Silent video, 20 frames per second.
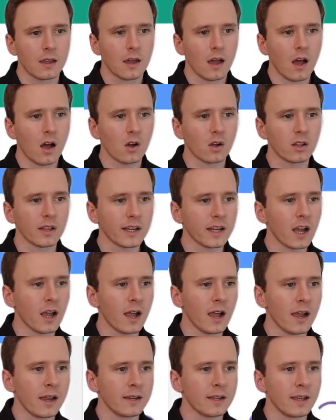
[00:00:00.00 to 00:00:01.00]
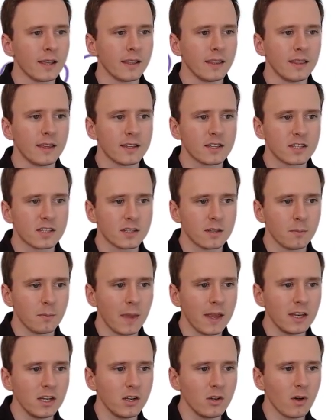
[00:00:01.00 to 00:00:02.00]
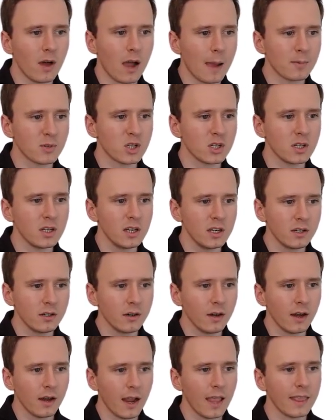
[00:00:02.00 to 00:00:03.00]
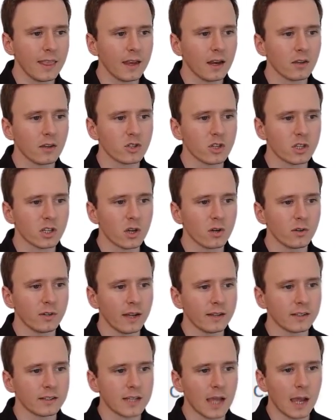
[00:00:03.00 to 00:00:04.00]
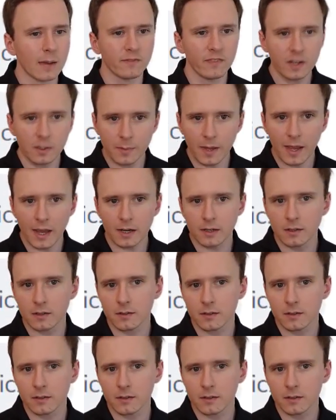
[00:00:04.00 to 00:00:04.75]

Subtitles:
I'll click on this menu option here, and then I'll just go down to Top Feedback.